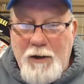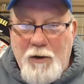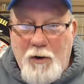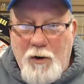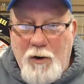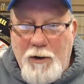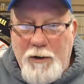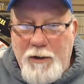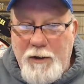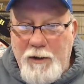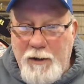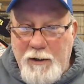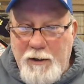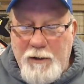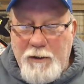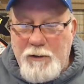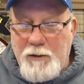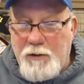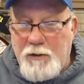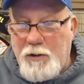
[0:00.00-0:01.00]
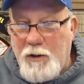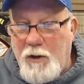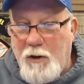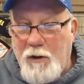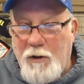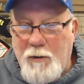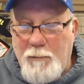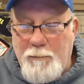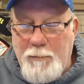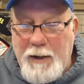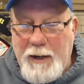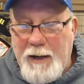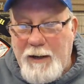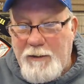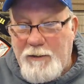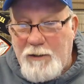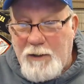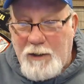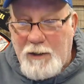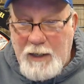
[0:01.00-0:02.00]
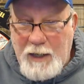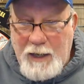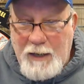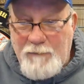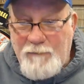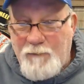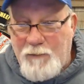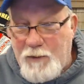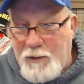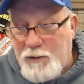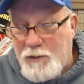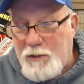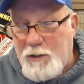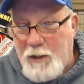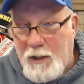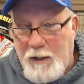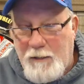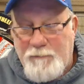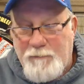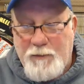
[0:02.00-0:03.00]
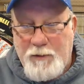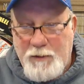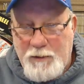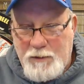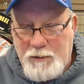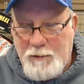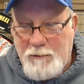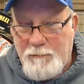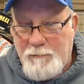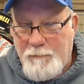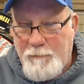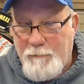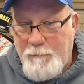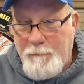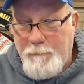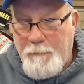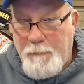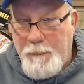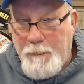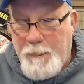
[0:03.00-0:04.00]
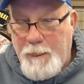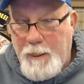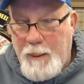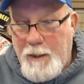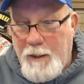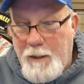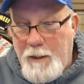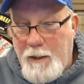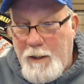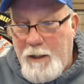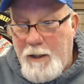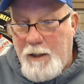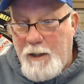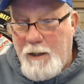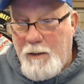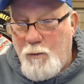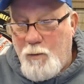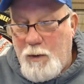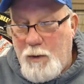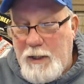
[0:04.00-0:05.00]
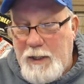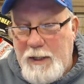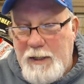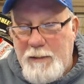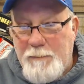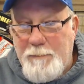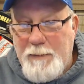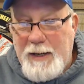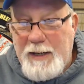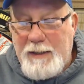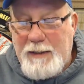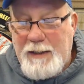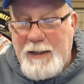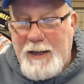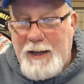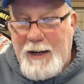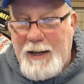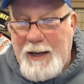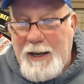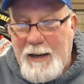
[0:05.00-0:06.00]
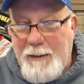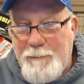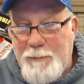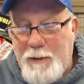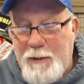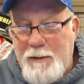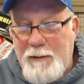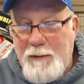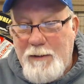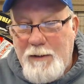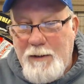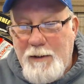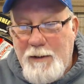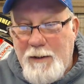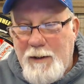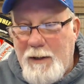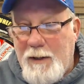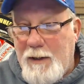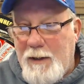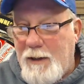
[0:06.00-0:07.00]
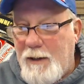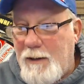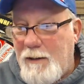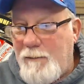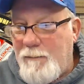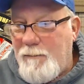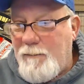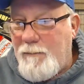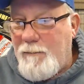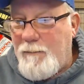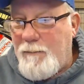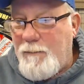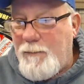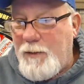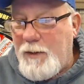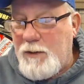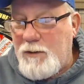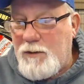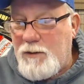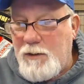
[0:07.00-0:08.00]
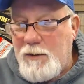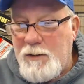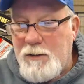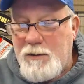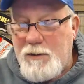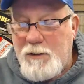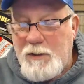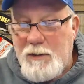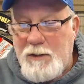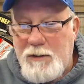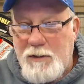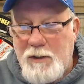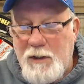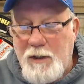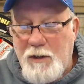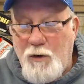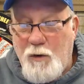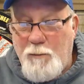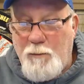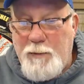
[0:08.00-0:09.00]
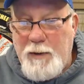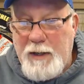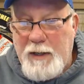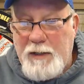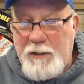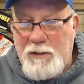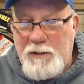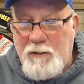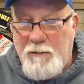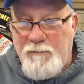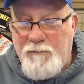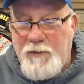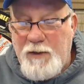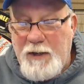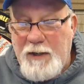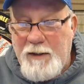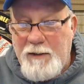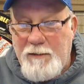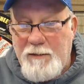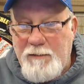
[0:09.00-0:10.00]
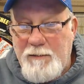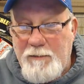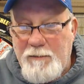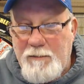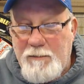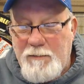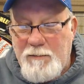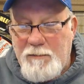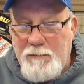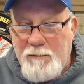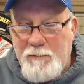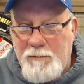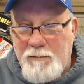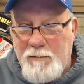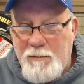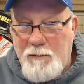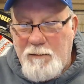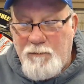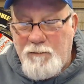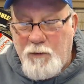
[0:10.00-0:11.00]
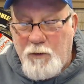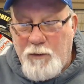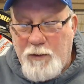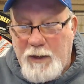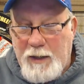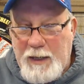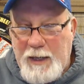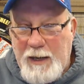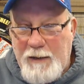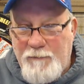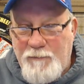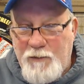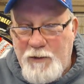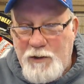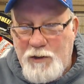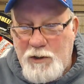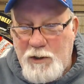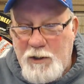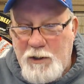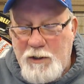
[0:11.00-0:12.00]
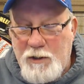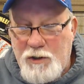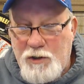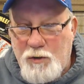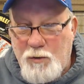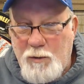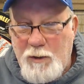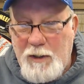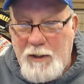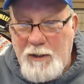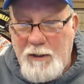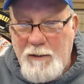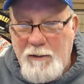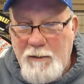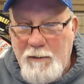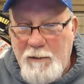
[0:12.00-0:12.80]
on here to talk about the Catfish Conference. We need to make that happen. This is the single biggest event for the catfish industry